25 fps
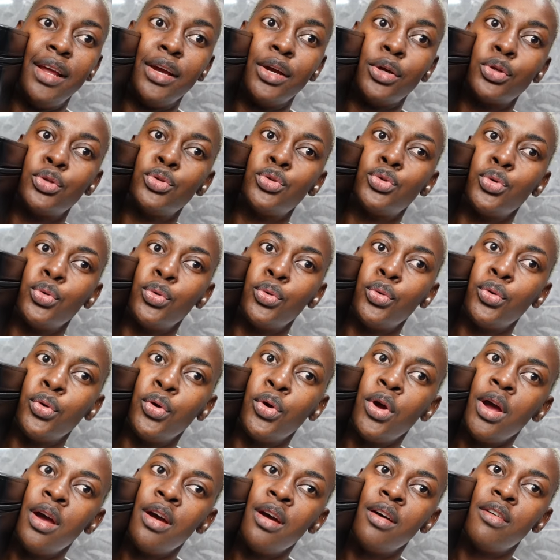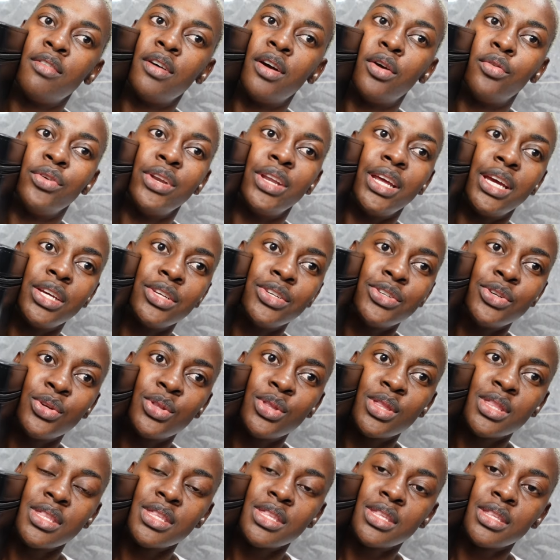like 2
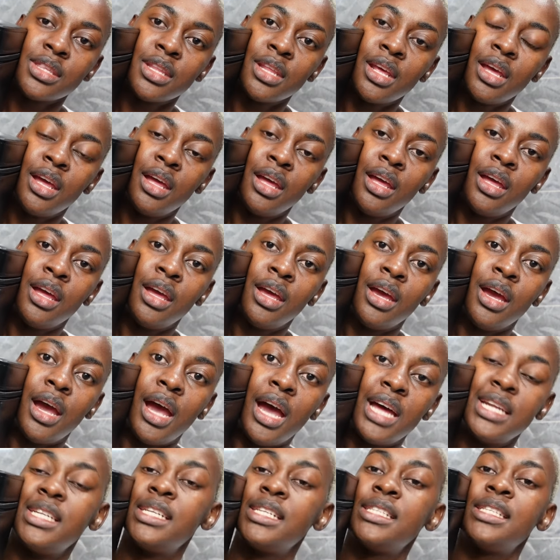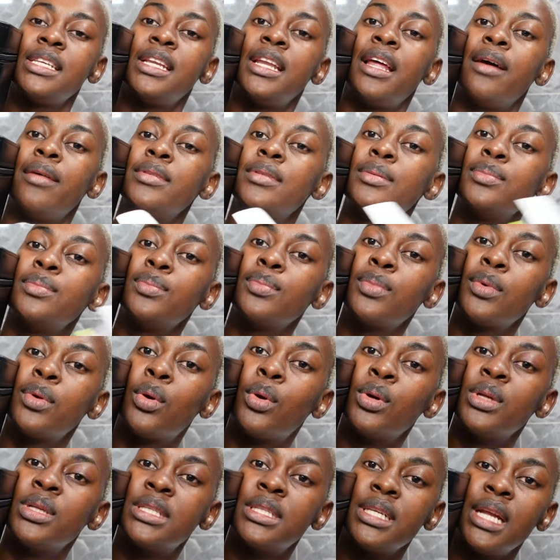foundations. Other sinners,
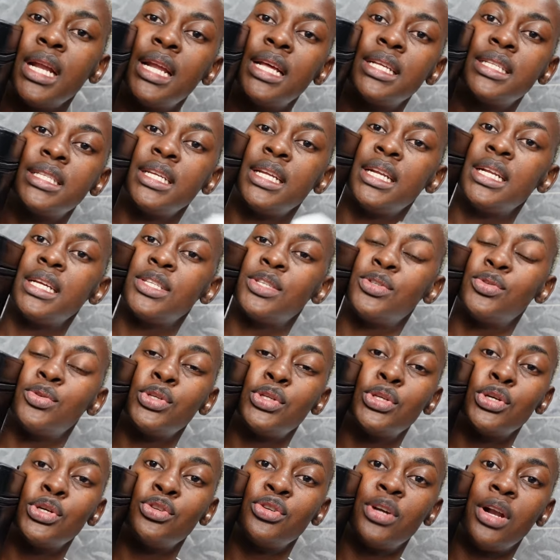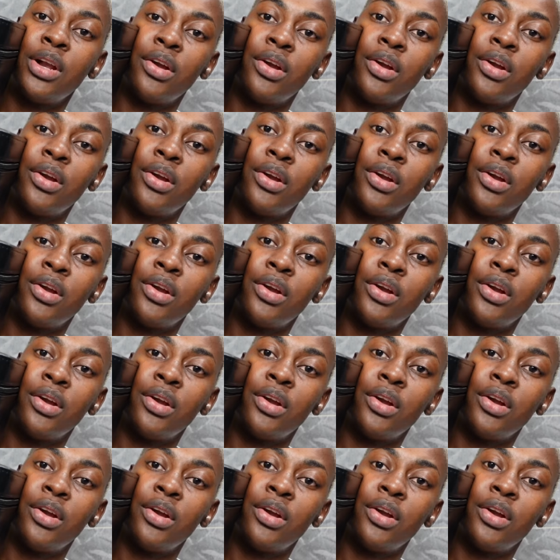concealer, sinners, jujo,